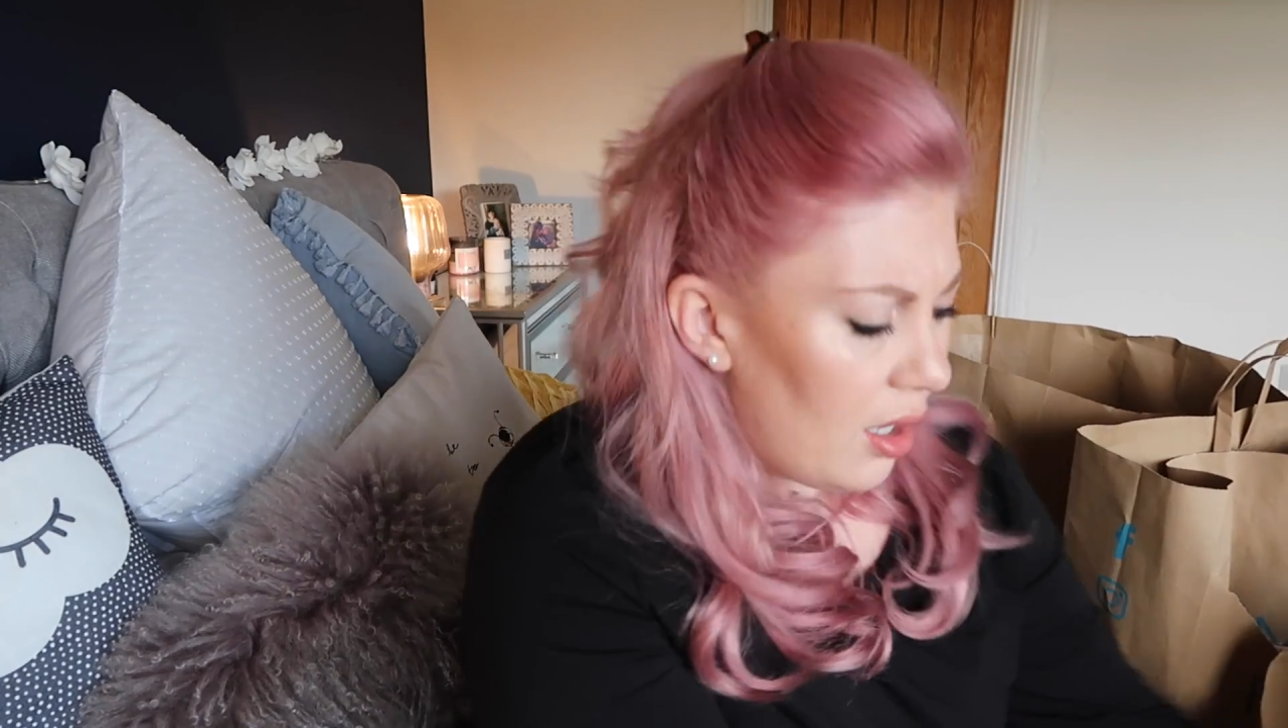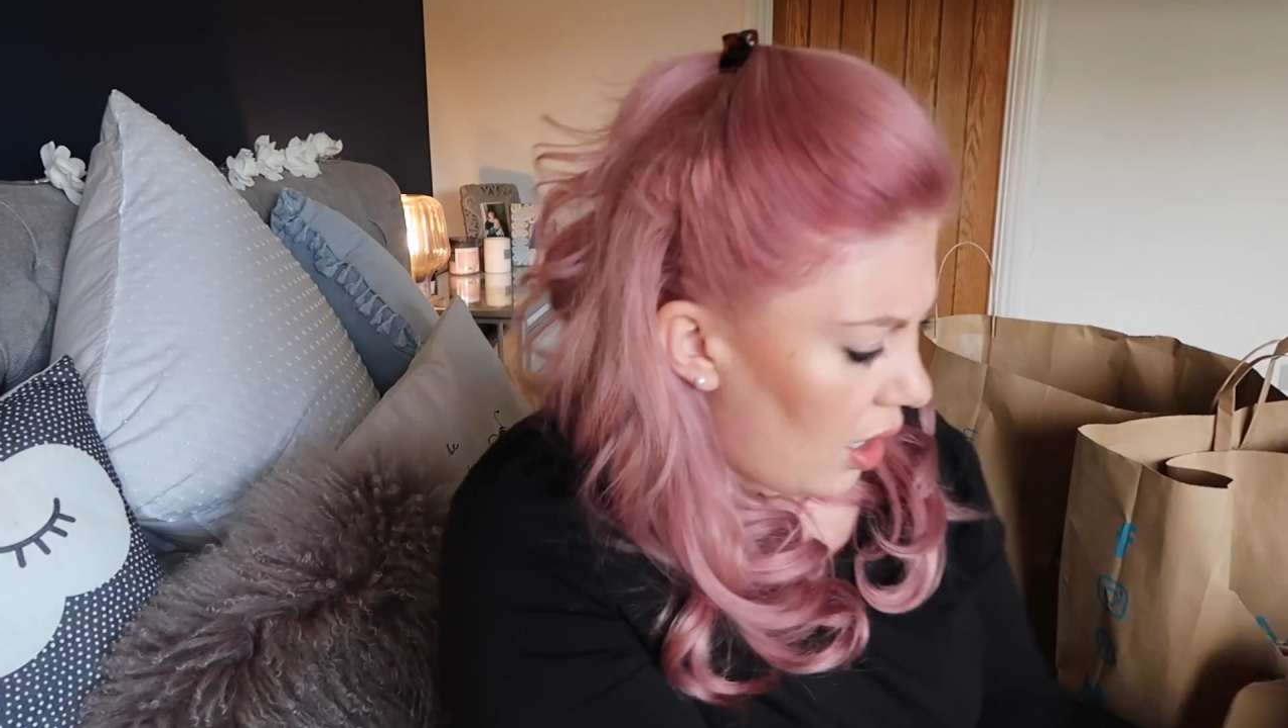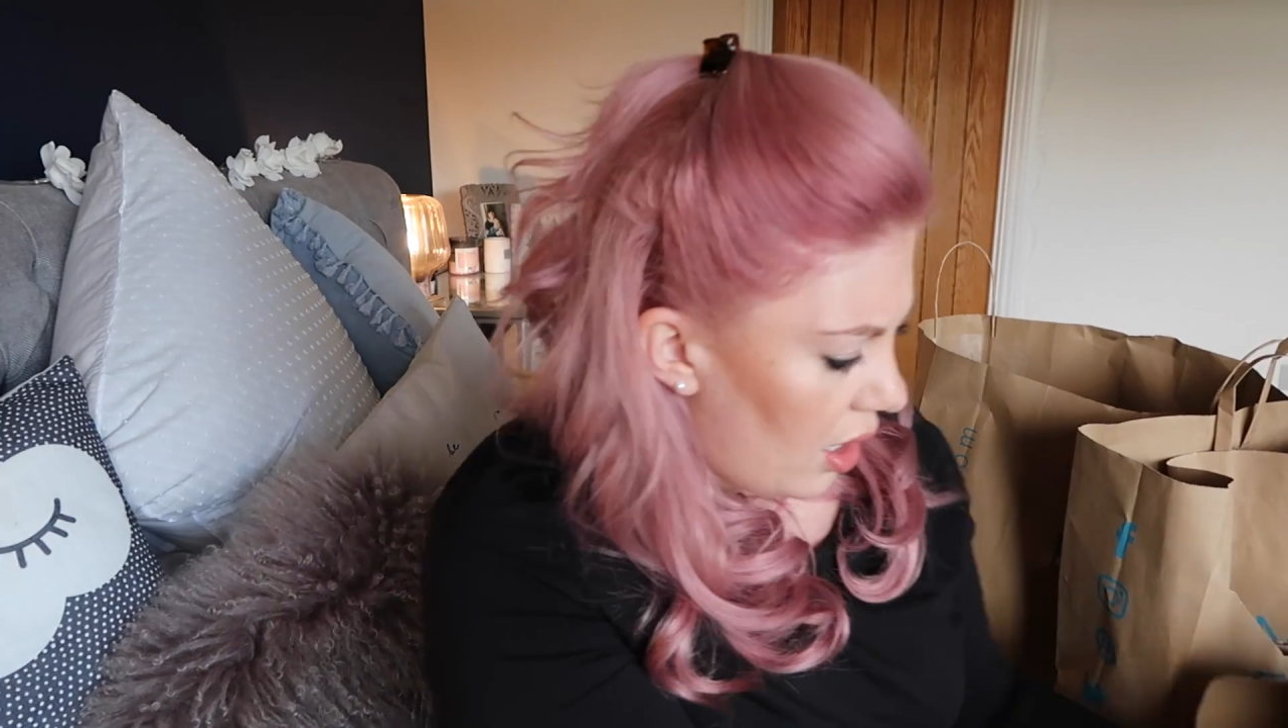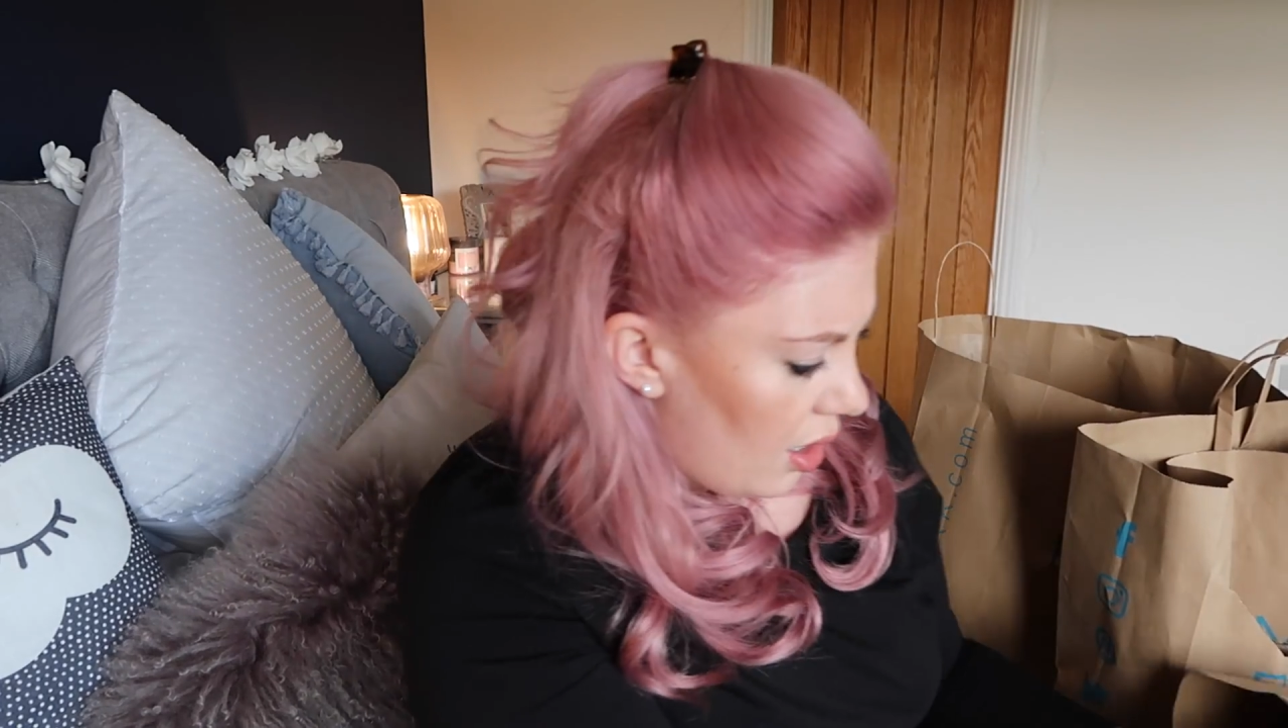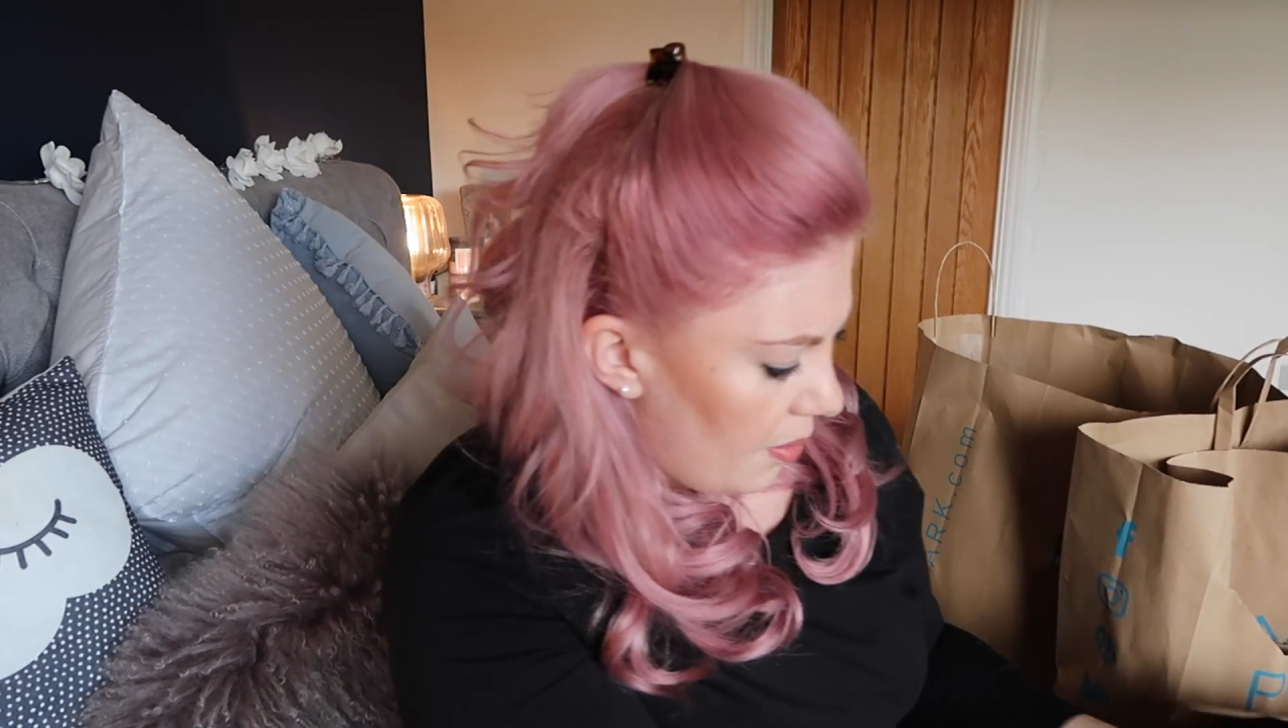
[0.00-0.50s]

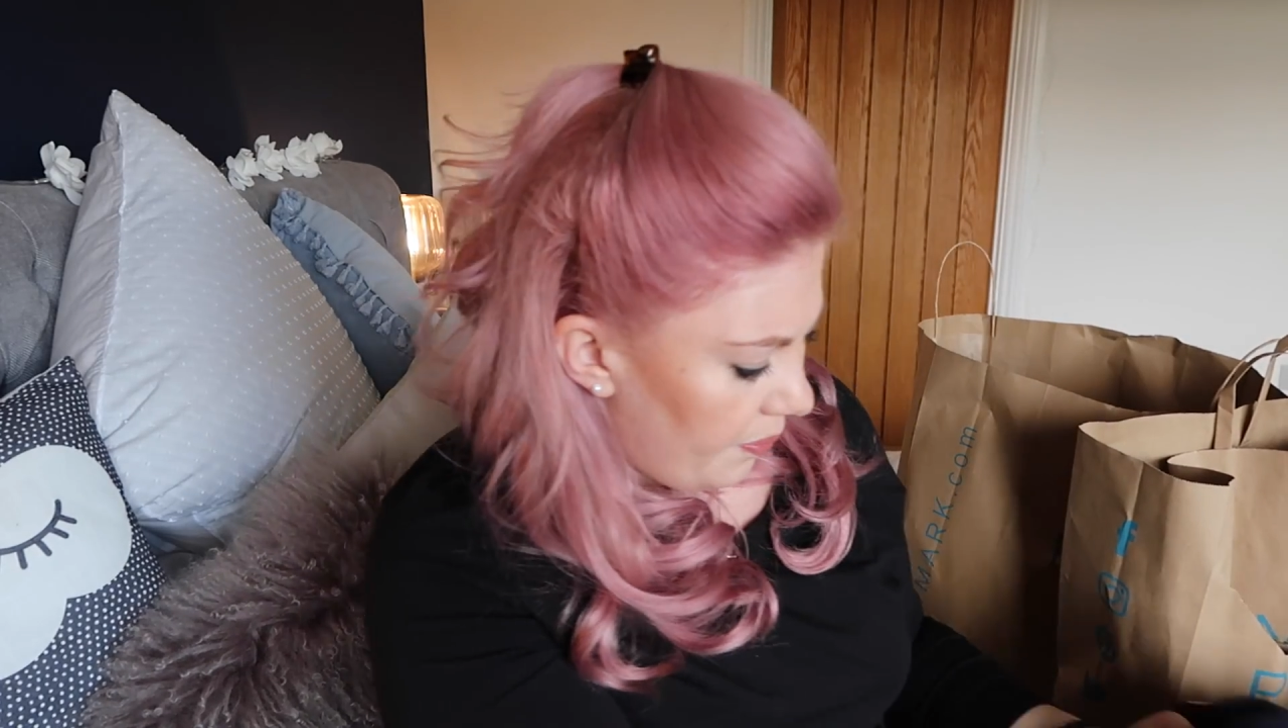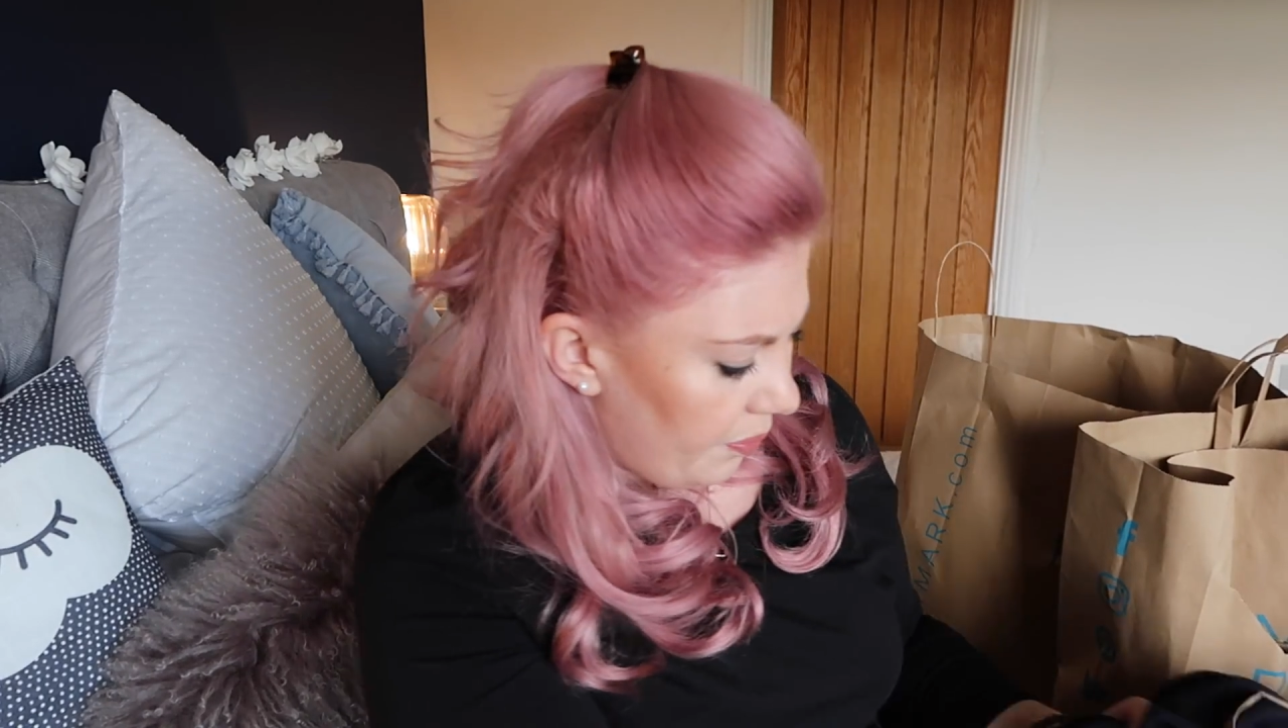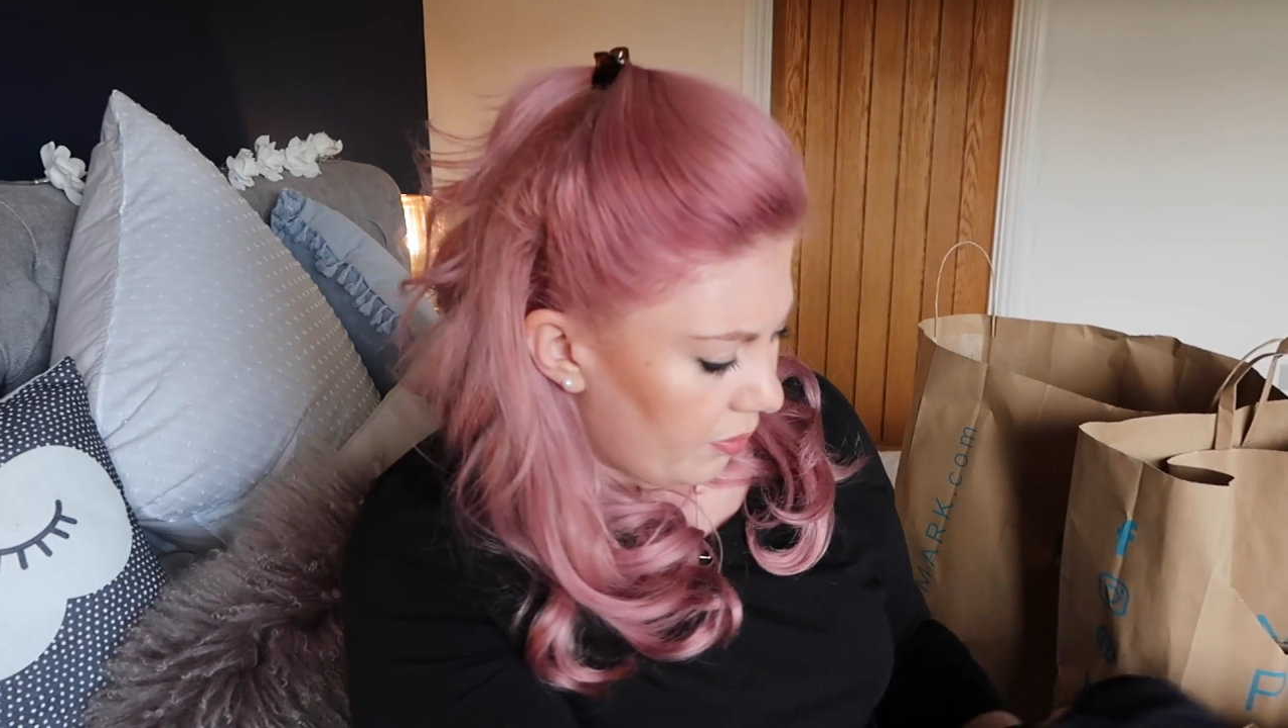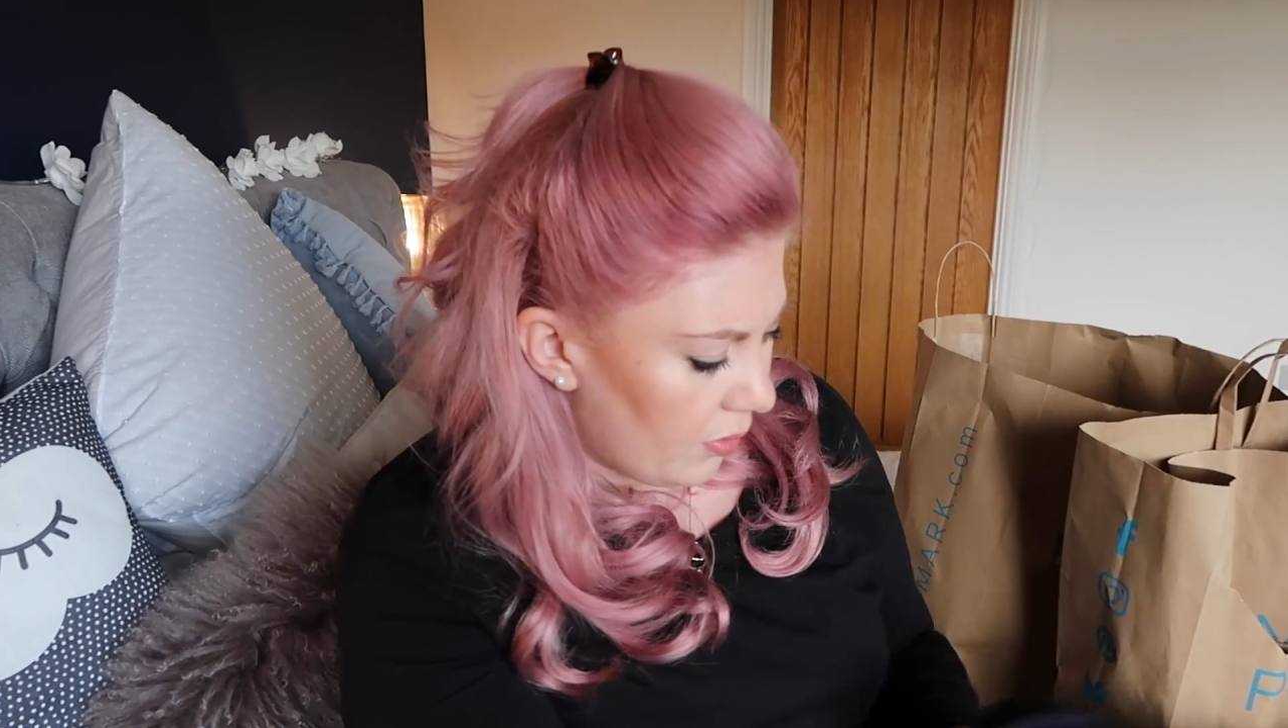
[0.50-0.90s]
Um,